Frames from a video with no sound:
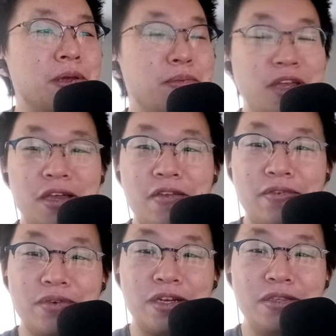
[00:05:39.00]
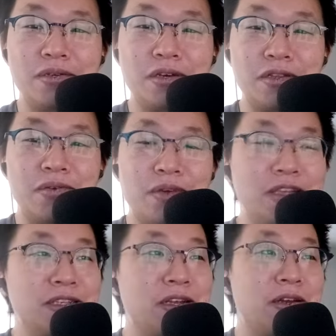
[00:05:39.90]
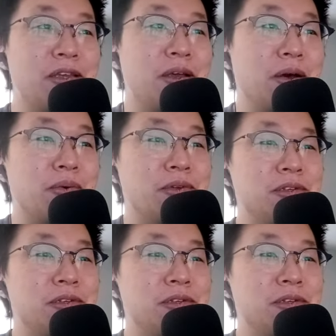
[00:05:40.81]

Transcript: But yeah, if you want any new colorways, there you go.